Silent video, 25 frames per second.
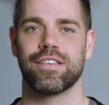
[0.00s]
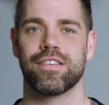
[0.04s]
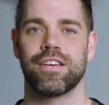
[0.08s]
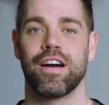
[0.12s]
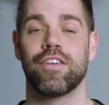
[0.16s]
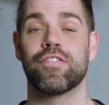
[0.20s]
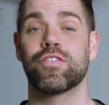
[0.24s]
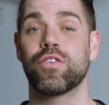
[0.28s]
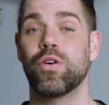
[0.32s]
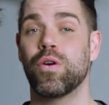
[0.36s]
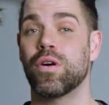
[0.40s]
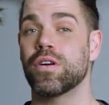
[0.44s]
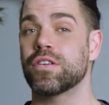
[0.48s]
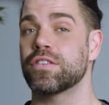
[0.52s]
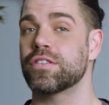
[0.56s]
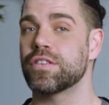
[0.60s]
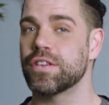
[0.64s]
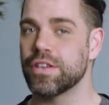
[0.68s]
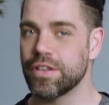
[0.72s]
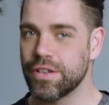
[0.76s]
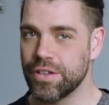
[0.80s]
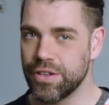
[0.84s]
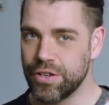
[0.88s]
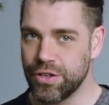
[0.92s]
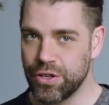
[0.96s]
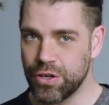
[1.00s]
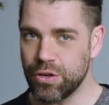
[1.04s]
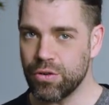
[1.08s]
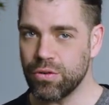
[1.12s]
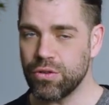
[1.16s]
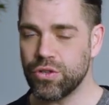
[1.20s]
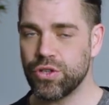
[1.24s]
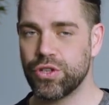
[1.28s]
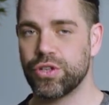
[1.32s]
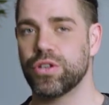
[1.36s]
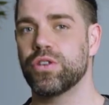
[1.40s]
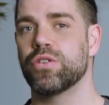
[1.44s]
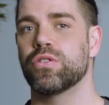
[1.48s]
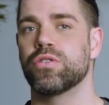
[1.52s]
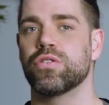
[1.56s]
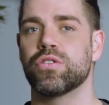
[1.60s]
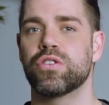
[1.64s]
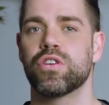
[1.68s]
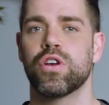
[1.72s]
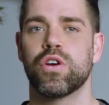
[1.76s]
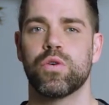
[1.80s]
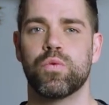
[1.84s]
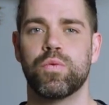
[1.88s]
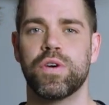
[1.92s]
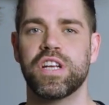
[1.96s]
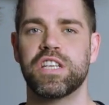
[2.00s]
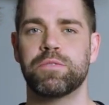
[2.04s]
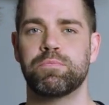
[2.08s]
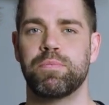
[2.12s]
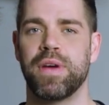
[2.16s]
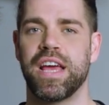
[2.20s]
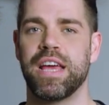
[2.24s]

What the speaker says: Of course, you choose which